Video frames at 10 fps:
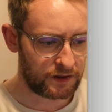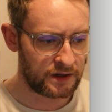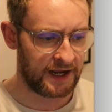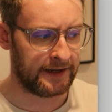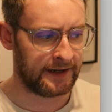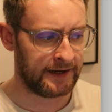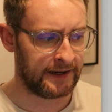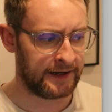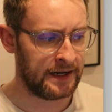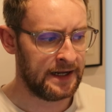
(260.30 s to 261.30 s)
That
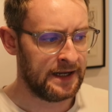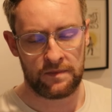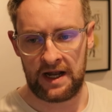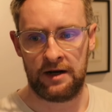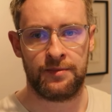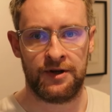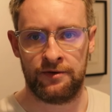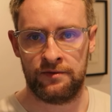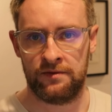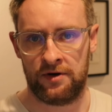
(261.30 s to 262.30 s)
can help
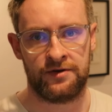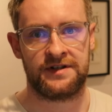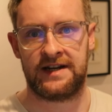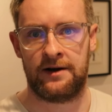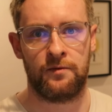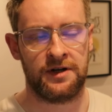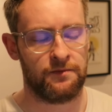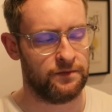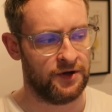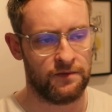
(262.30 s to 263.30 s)
you understand
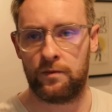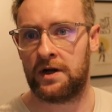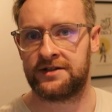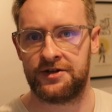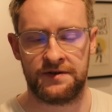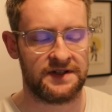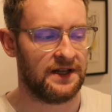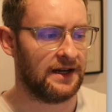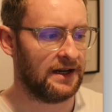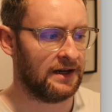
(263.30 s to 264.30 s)
what students'
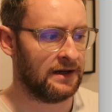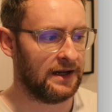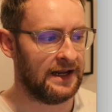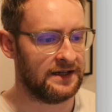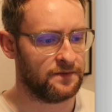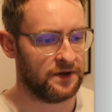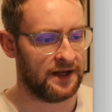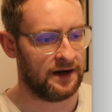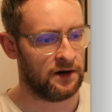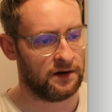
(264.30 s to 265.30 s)
thinking is when
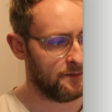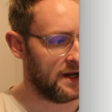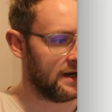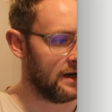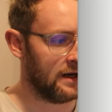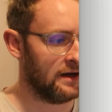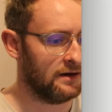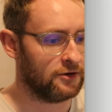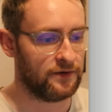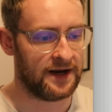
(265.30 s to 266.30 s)
they're making
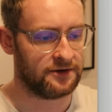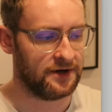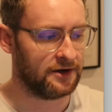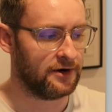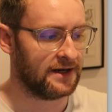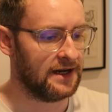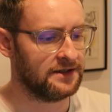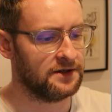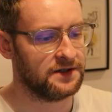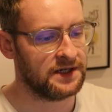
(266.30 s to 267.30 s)
correct or incorrect
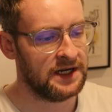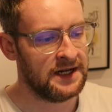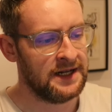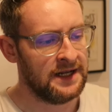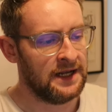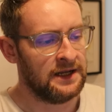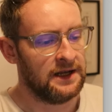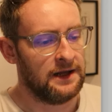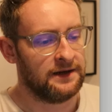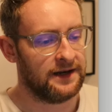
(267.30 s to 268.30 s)
answers.
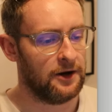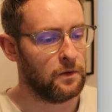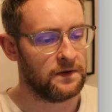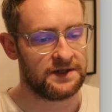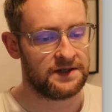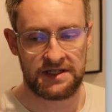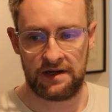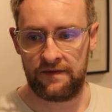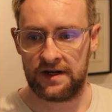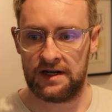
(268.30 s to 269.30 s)
Now,
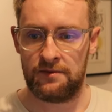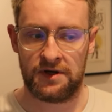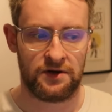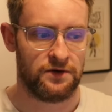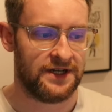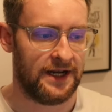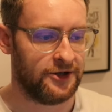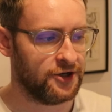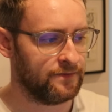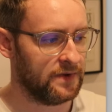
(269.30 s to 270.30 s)
specifically with
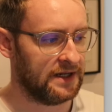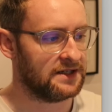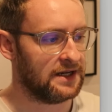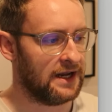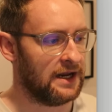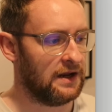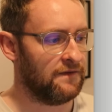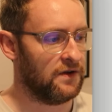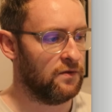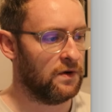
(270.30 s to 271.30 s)
notation, let's say
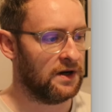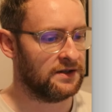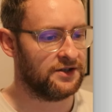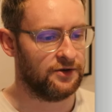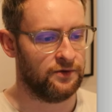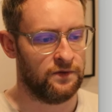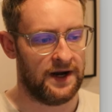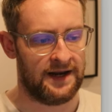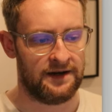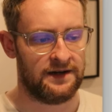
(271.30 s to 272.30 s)
if you want to
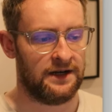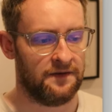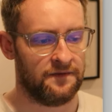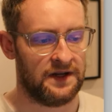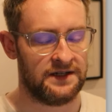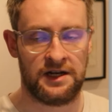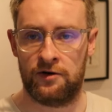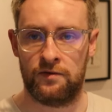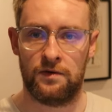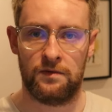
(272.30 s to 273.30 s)
edit any of these,
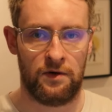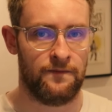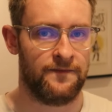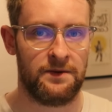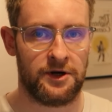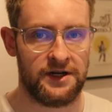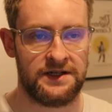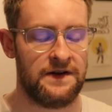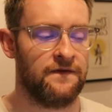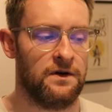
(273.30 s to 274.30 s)
now hopefully by
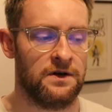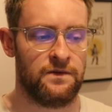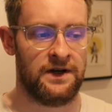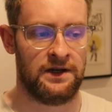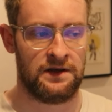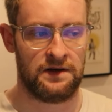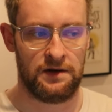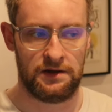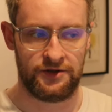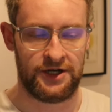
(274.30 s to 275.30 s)
default when it
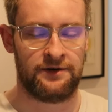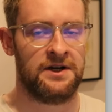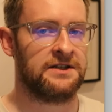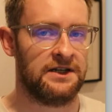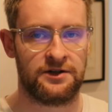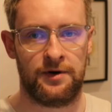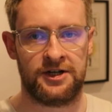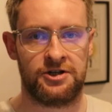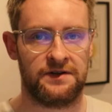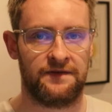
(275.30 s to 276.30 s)
generates these
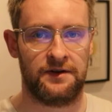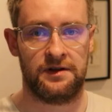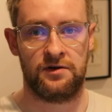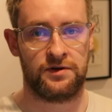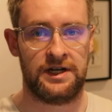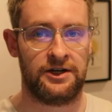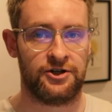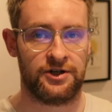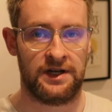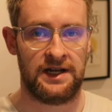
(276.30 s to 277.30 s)
questions for you, the
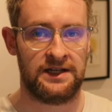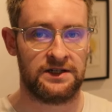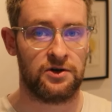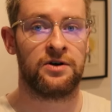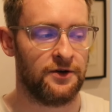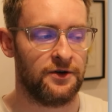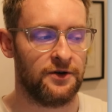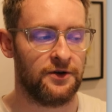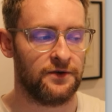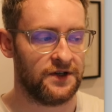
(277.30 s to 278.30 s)
notation is good enough for
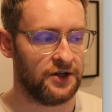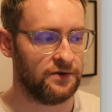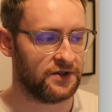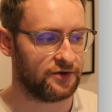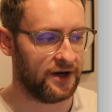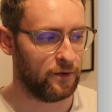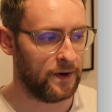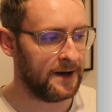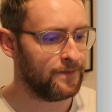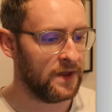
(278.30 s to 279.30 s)
you to use straight
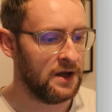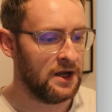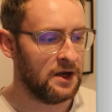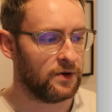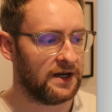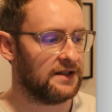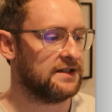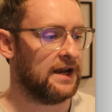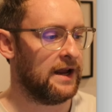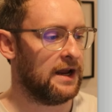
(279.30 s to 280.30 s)
away. But let's
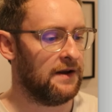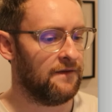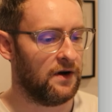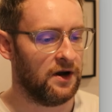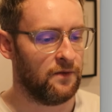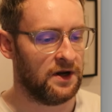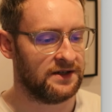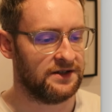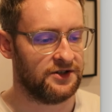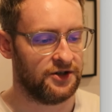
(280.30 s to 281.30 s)
say if I
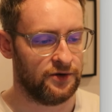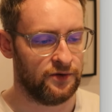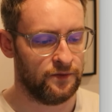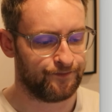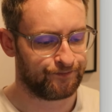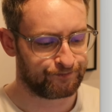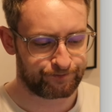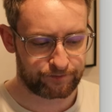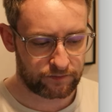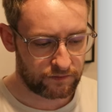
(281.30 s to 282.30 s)
want to
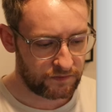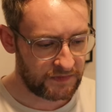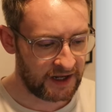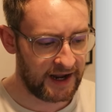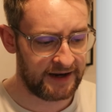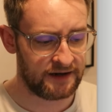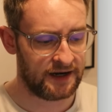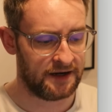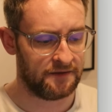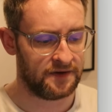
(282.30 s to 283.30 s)
edit
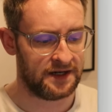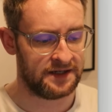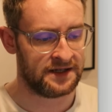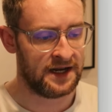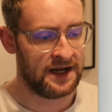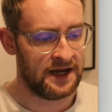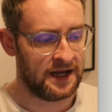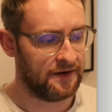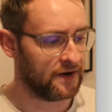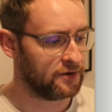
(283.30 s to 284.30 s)
any of these,
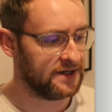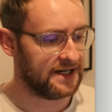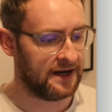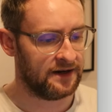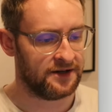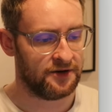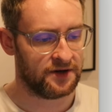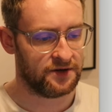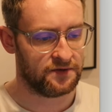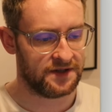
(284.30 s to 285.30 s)
if I go into edit, you can
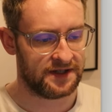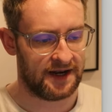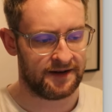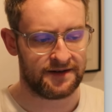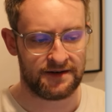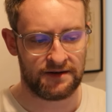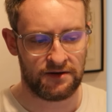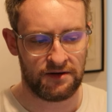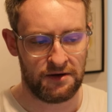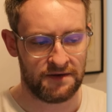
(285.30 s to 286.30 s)
notice that
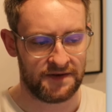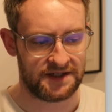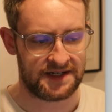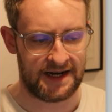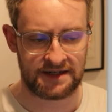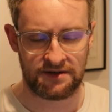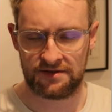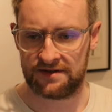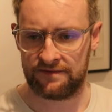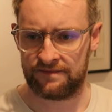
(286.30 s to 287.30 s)
all of this text
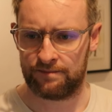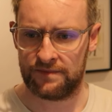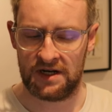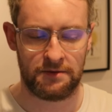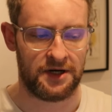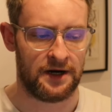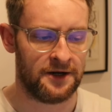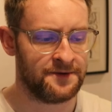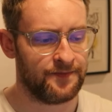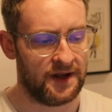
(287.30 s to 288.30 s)
looks a little bit odd
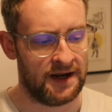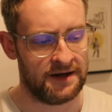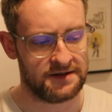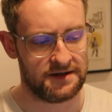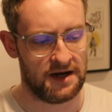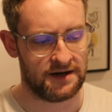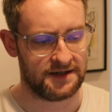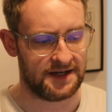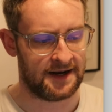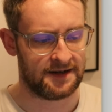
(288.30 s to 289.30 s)
and not
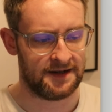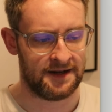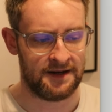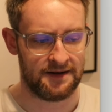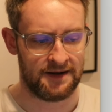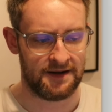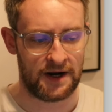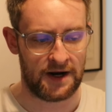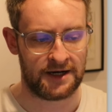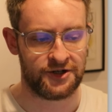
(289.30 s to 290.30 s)
exactly a
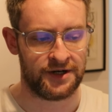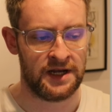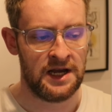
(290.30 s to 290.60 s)
fraction.